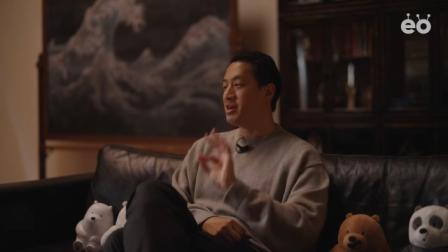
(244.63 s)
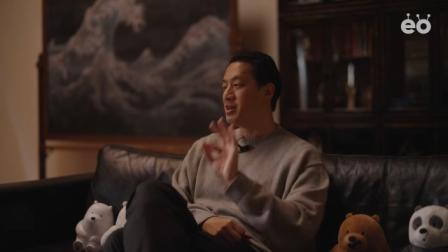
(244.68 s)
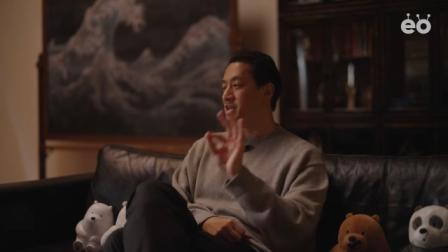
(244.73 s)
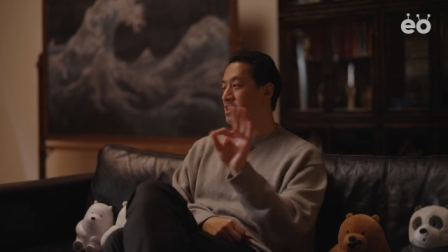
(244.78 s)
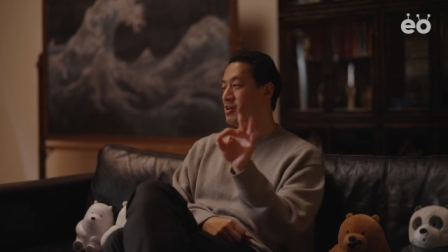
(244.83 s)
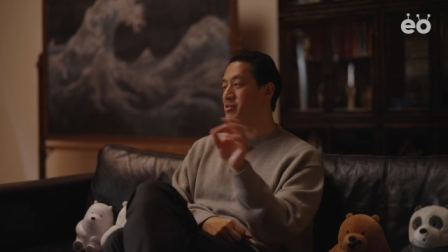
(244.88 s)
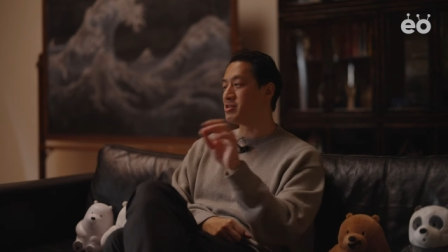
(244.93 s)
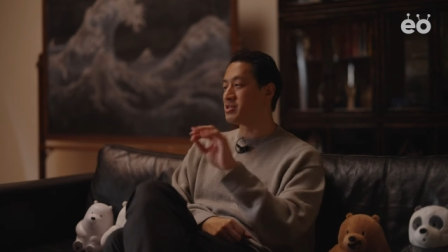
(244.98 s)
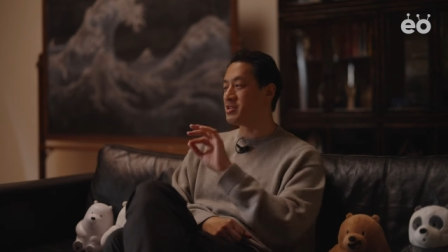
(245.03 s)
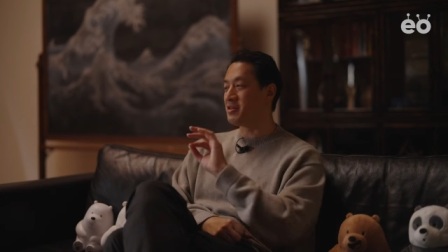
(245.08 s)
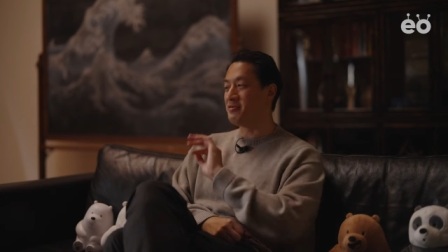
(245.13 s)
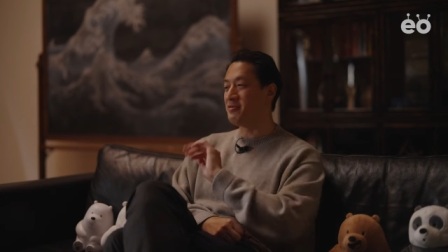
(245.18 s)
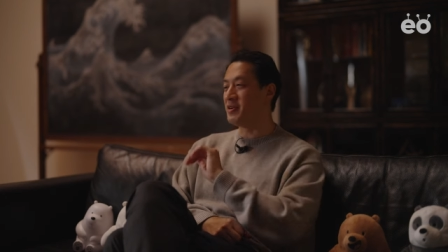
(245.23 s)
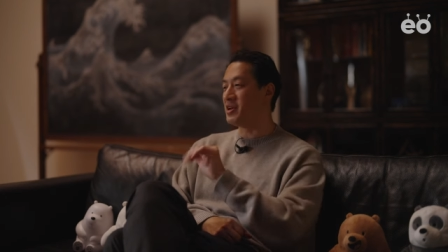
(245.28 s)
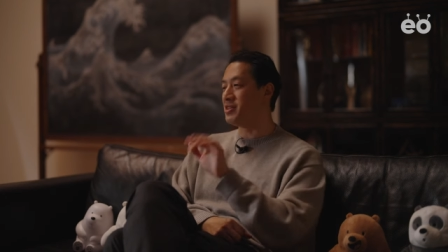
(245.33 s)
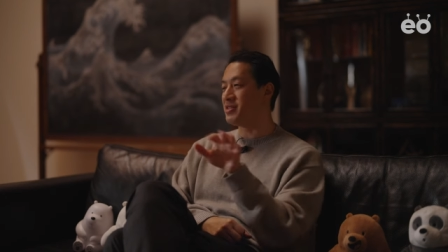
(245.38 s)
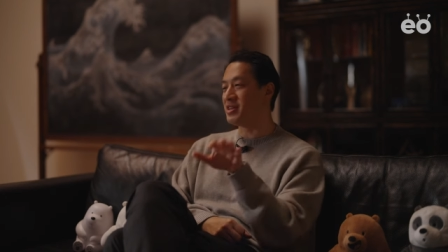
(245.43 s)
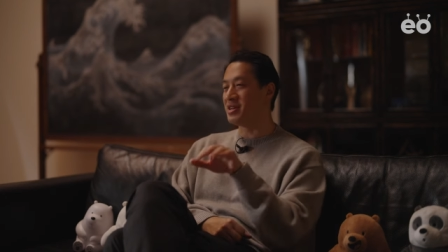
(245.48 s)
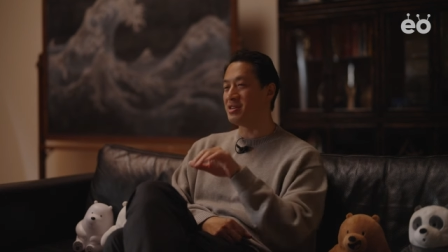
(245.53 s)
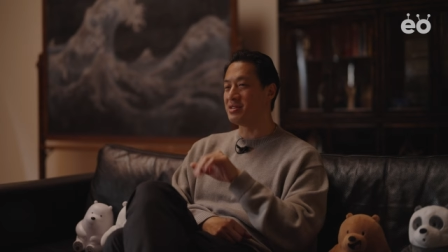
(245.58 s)
here's the
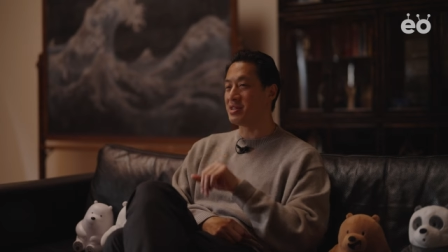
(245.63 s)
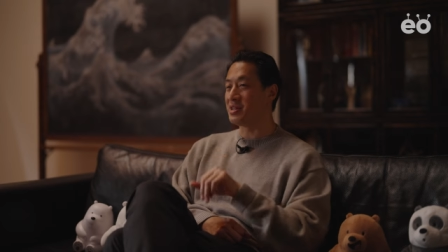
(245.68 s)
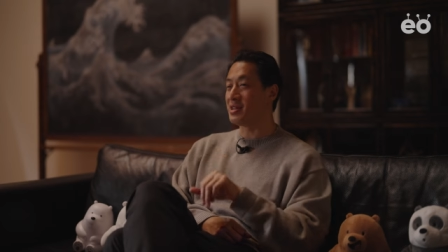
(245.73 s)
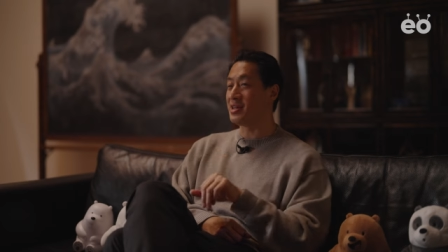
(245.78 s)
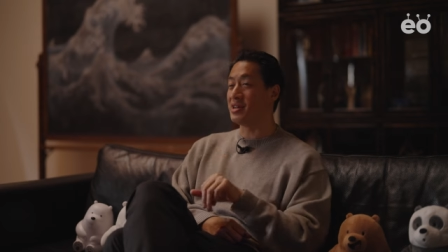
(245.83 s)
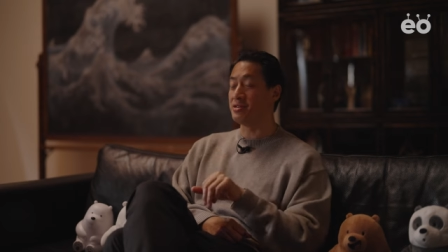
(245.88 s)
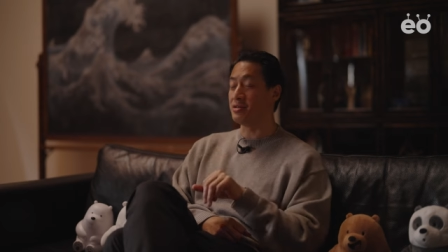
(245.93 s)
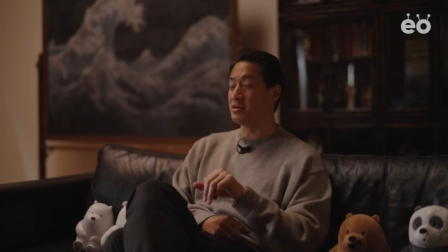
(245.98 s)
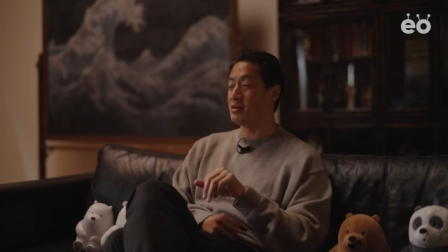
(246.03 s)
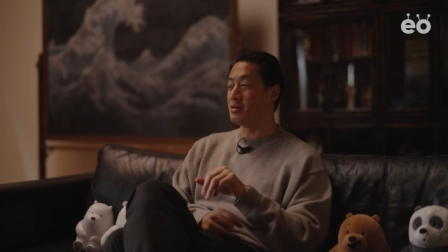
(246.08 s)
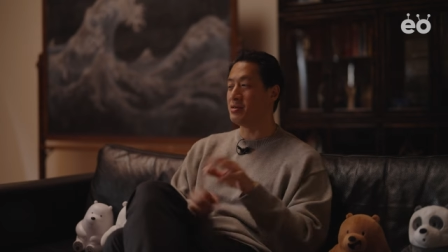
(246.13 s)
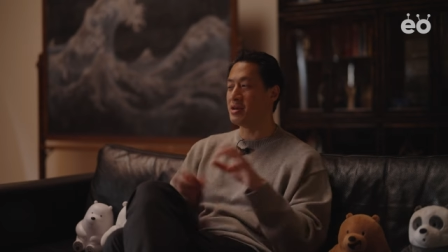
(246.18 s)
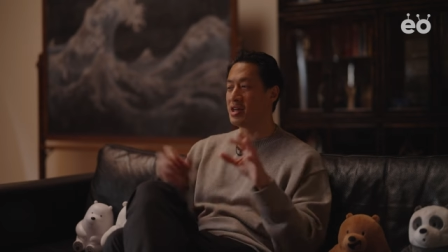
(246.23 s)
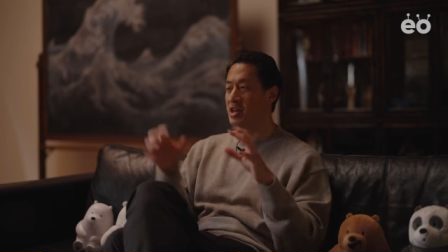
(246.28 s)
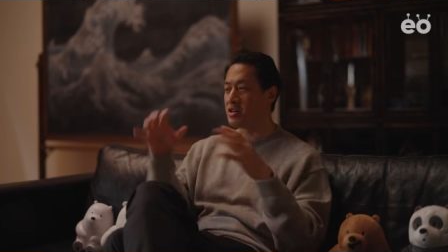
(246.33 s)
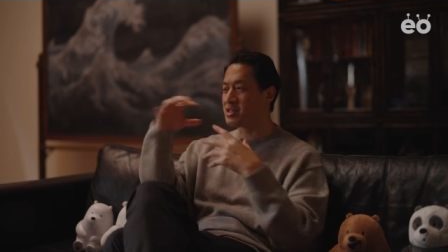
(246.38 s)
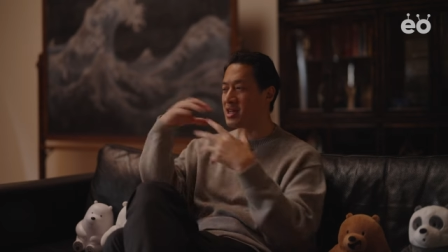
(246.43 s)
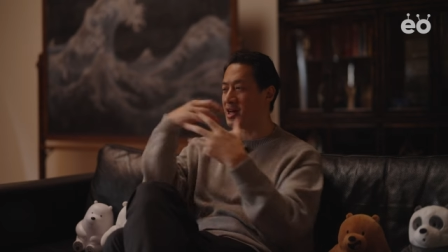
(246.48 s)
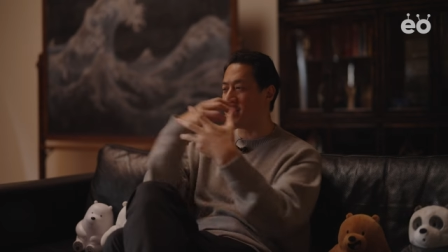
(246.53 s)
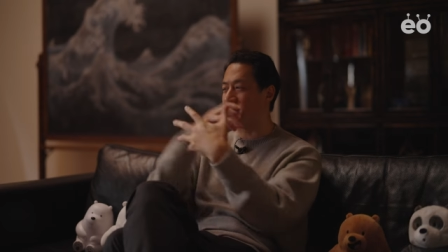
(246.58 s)
fun things they do,
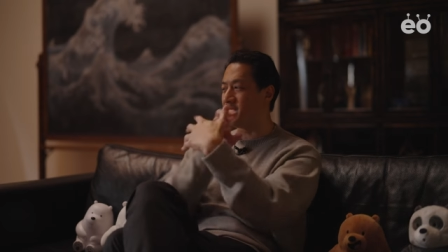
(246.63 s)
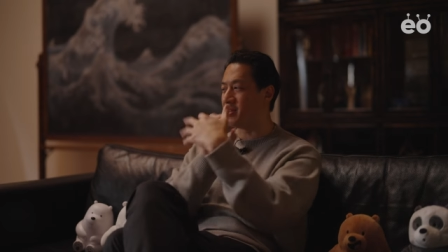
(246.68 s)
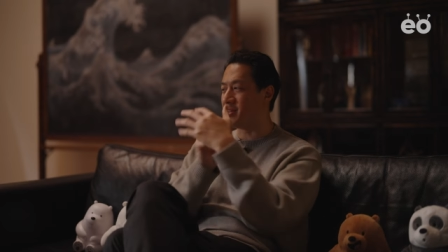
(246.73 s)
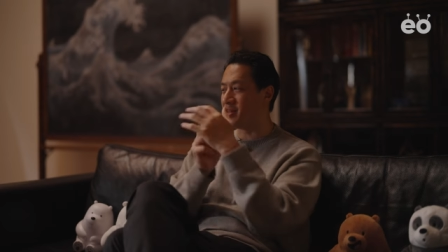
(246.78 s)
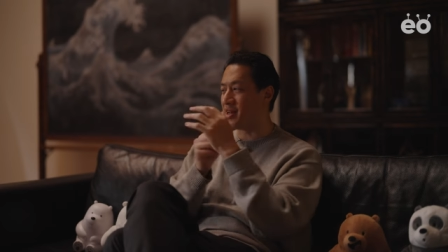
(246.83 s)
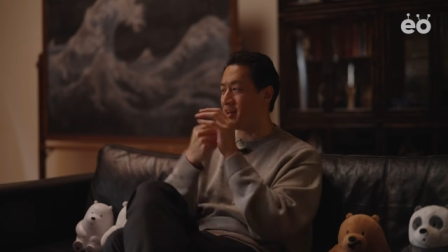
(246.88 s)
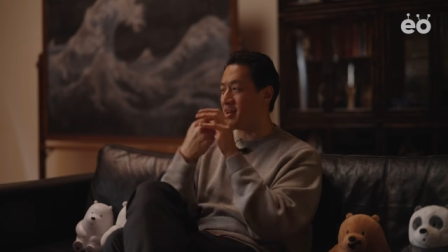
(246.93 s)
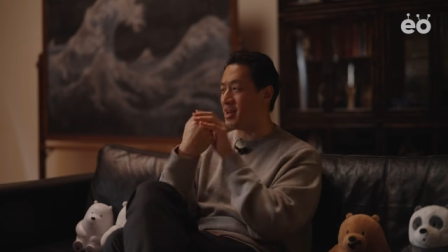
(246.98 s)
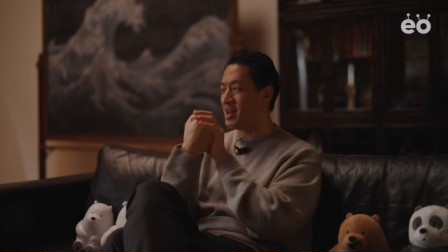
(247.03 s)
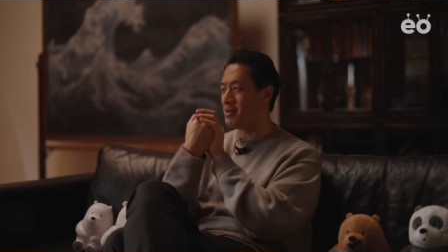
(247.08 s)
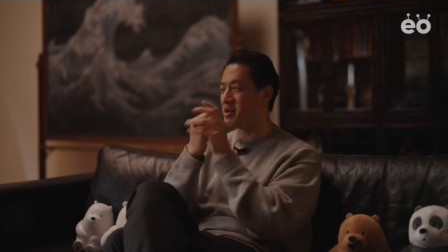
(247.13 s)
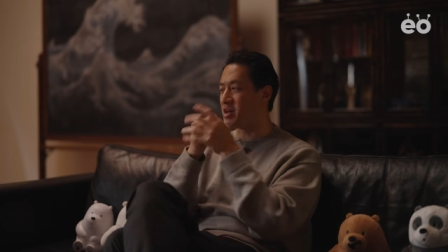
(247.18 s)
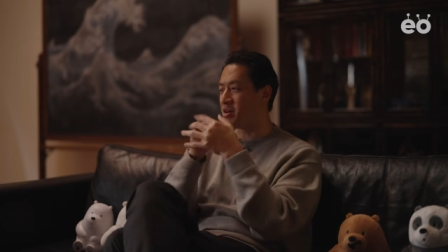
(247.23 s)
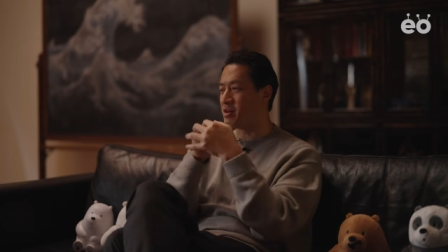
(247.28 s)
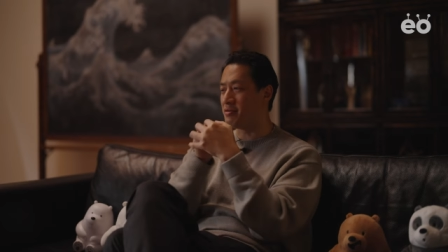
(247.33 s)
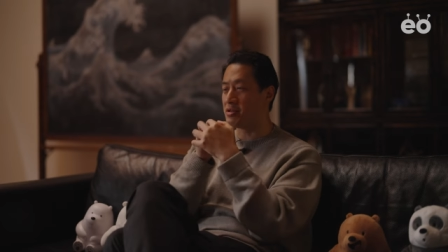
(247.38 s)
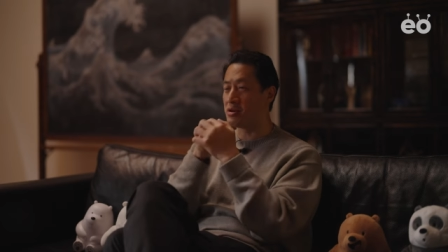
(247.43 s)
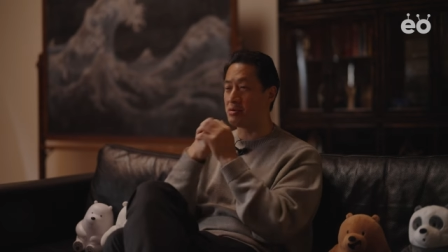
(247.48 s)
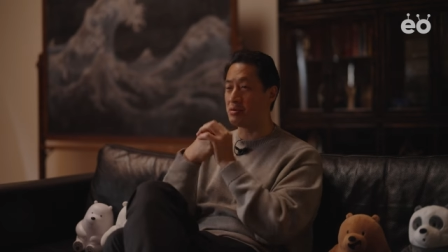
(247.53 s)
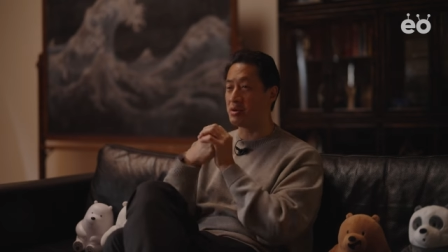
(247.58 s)
here's how the dynamic
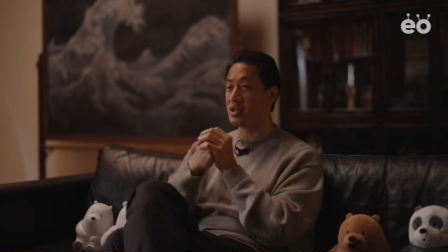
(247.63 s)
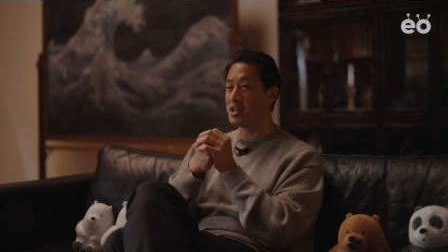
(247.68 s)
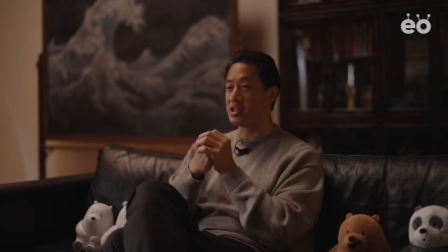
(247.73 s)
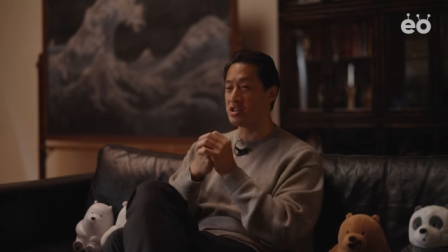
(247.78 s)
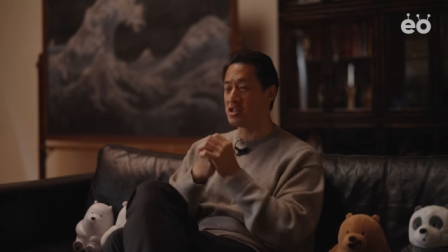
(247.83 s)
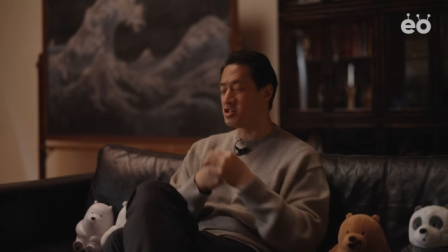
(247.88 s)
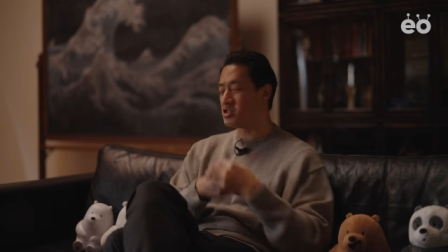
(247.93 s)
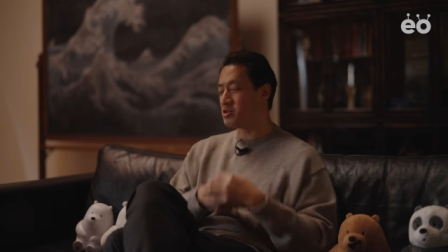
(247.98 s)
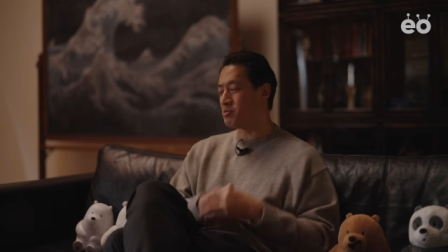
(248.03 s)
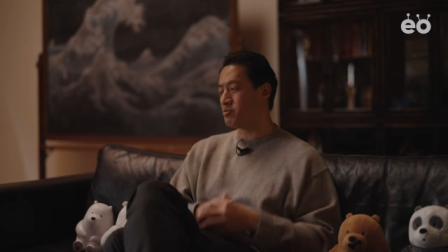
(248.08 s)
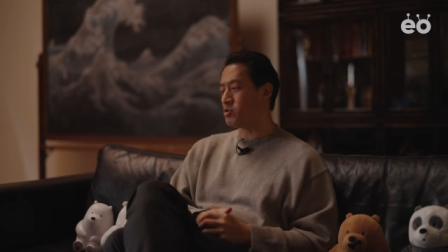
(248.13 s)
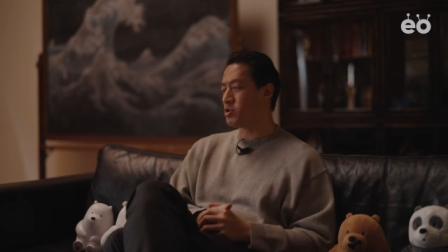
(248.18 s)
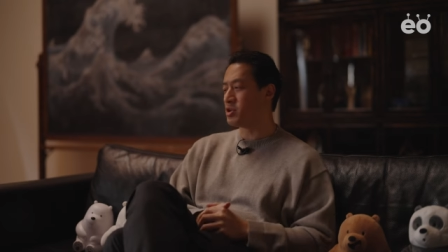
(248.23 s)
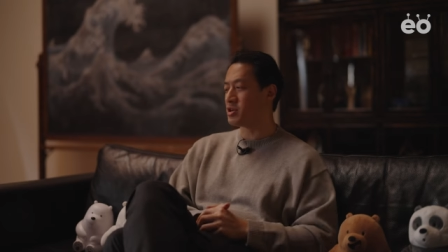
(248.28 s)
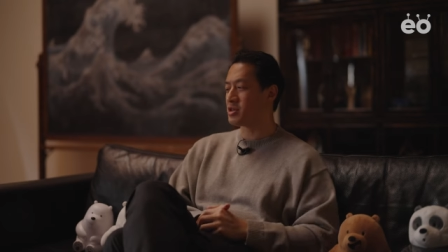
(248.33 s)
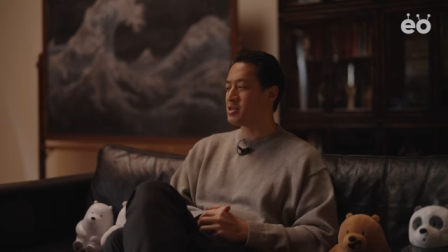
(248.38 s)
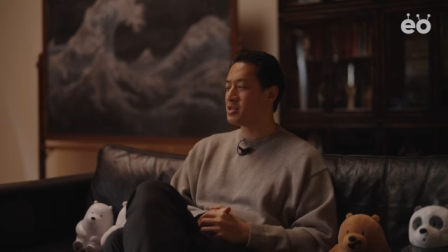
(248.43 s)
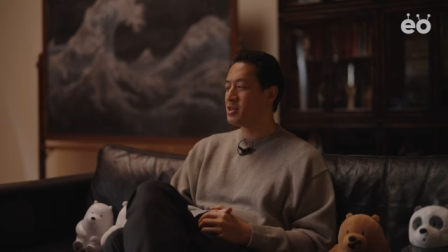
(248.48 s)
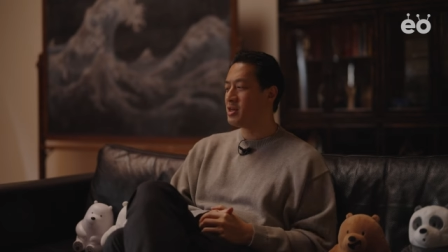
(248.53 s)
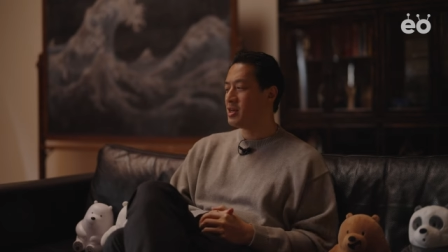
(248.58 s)
of their relationship
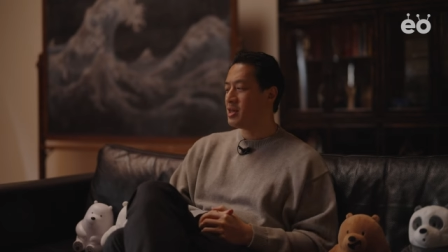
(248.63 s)
works.